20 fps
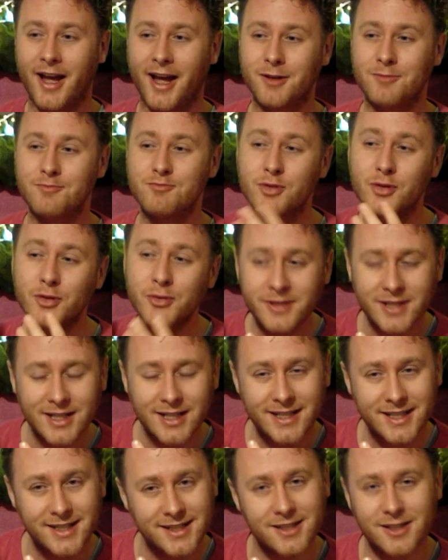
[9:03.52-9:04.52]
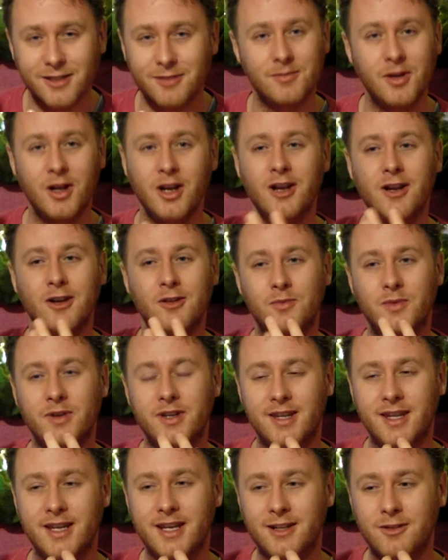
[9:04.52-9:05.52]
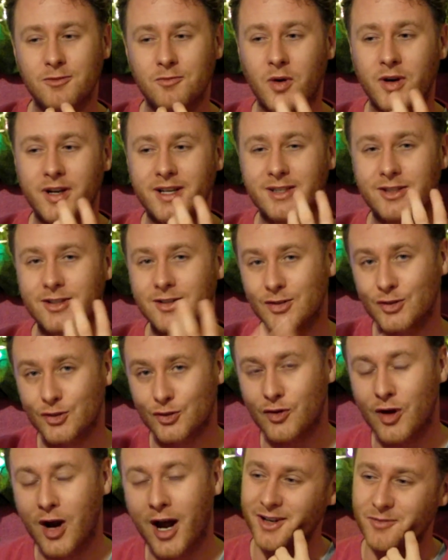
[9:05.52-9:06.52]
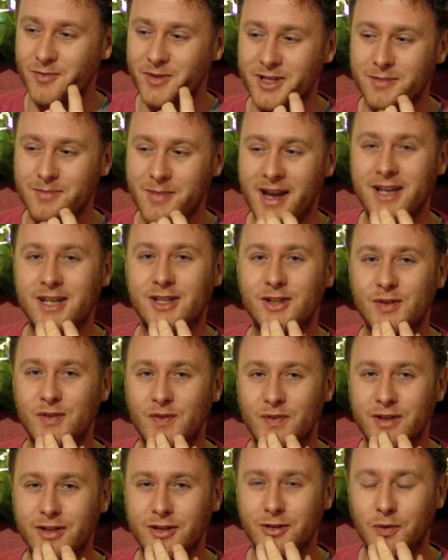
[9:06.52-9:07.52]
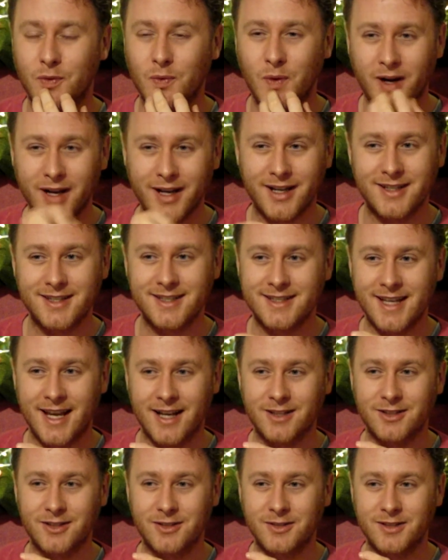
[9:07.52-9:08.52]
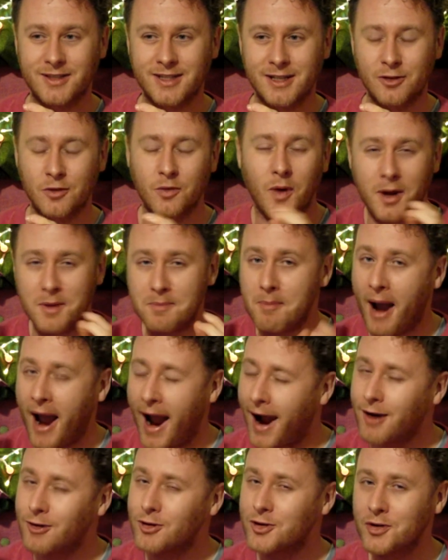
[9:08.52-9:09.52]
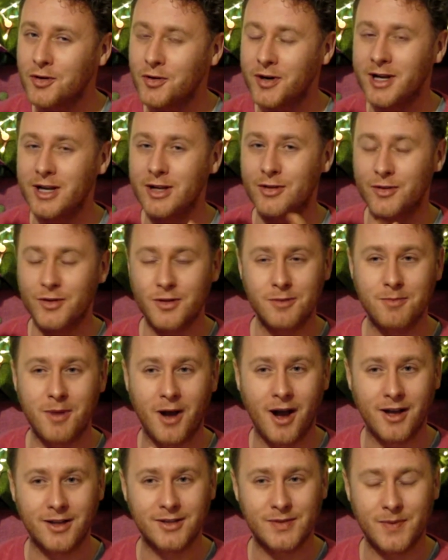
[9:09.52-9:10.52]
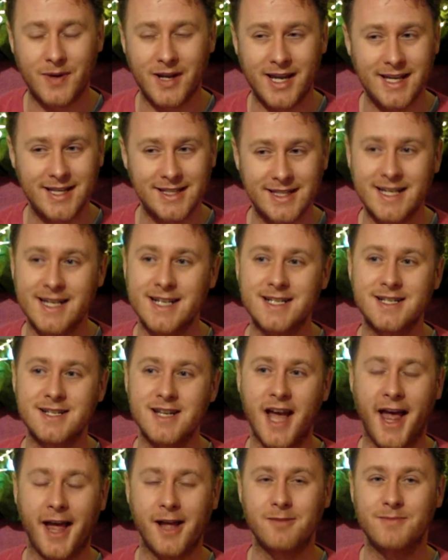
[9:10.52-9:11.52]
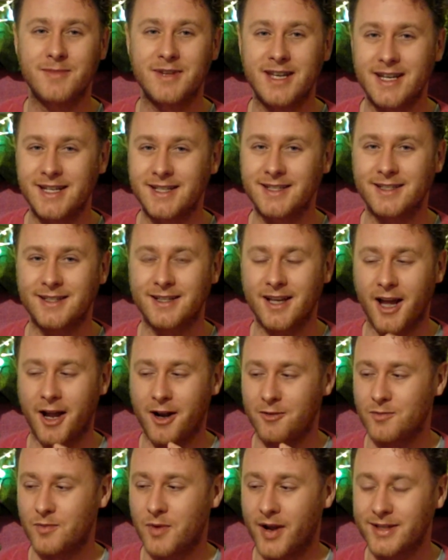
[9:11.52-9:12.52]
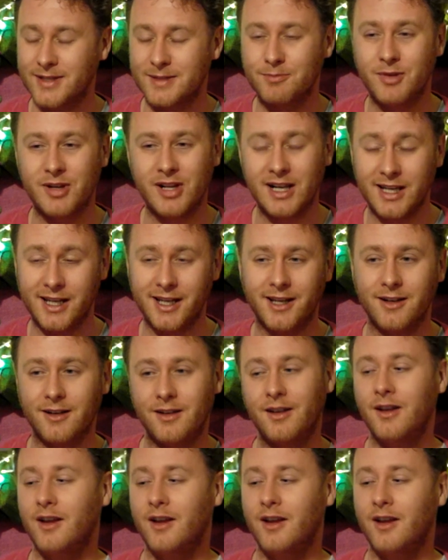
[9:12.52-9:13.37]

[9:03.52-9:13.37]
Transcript: and brutalism within what is described, which makes you feel quite unsettled and quite paranoid through the parts where he's in East and West Berlin.